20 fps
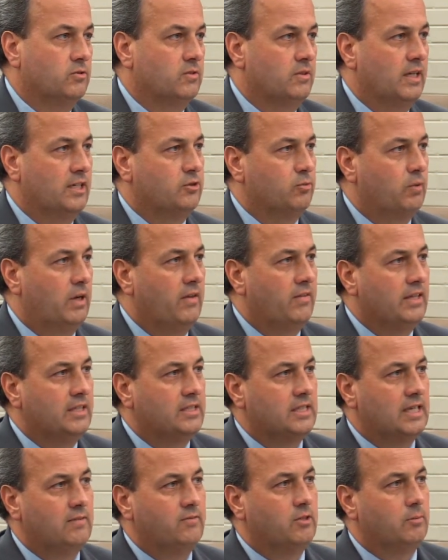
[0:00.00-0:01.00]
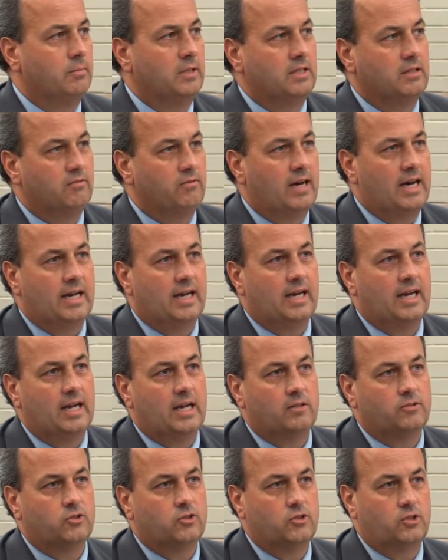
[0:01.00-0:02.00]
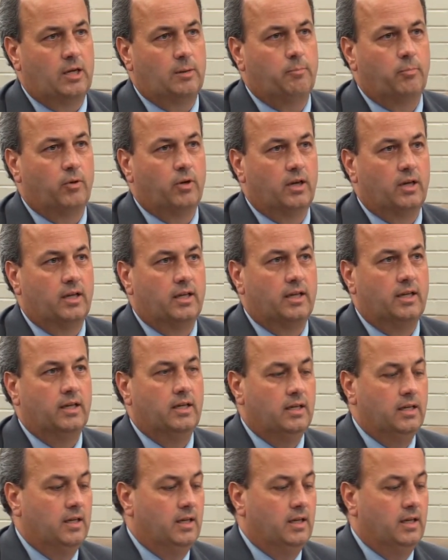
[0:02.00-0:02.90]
So that's why these have to be divided out separately